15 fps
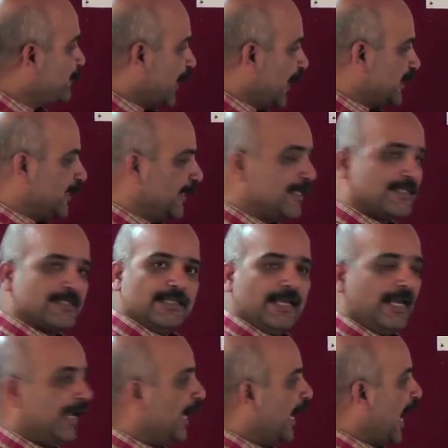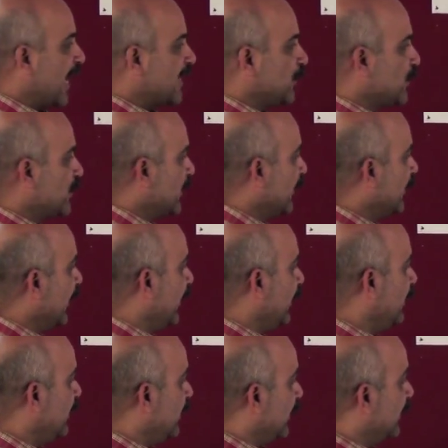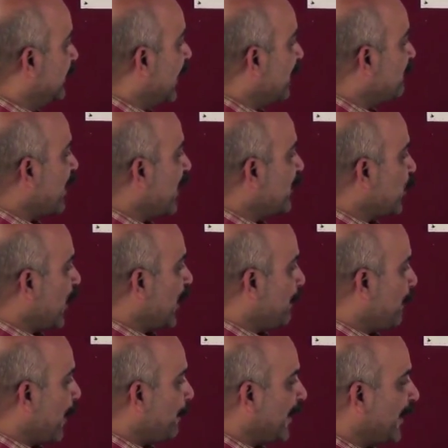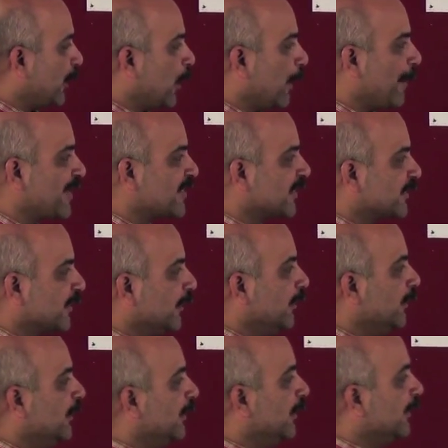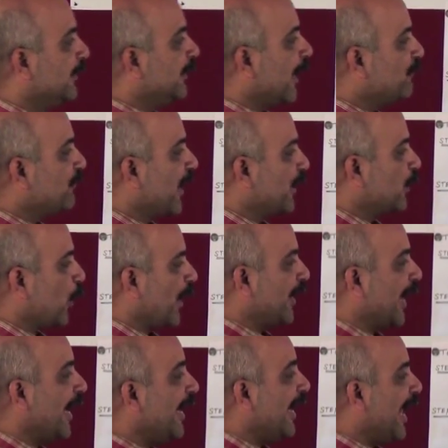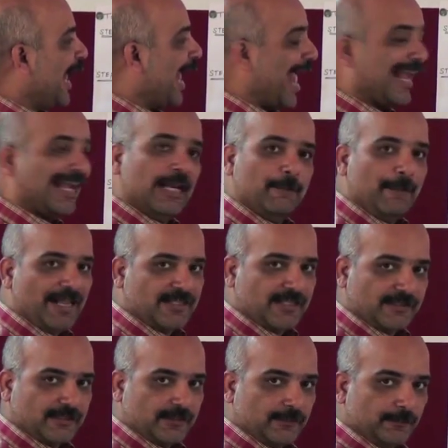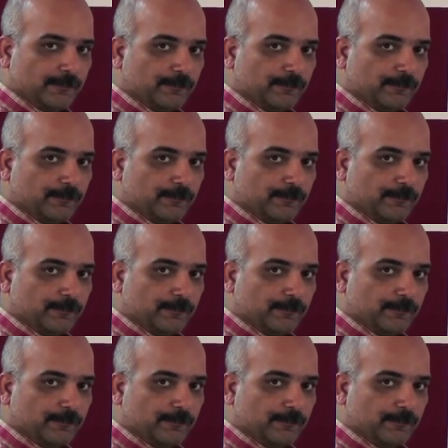changes, as you see here, here we are drawing a perpendicular bisector, here we are drawing an angle bisector.